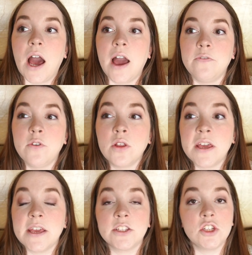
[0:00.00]
I feel
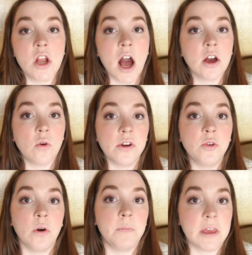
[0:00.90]
like it's not going
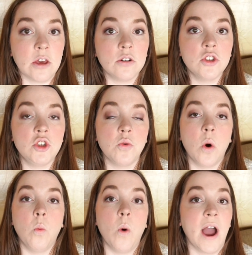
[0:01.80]
to appeal to
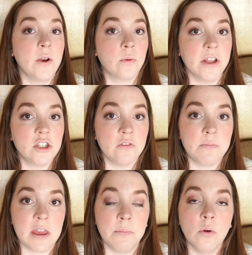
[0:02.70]
a wide range of
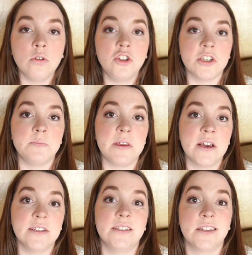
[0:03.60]
people just
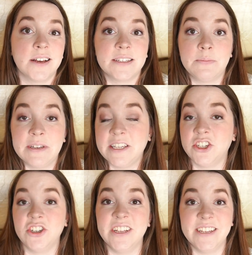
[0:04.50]
because the
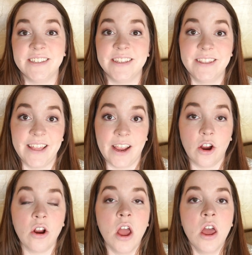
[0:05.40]
customization isn't
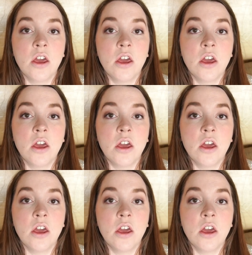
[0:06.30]
there.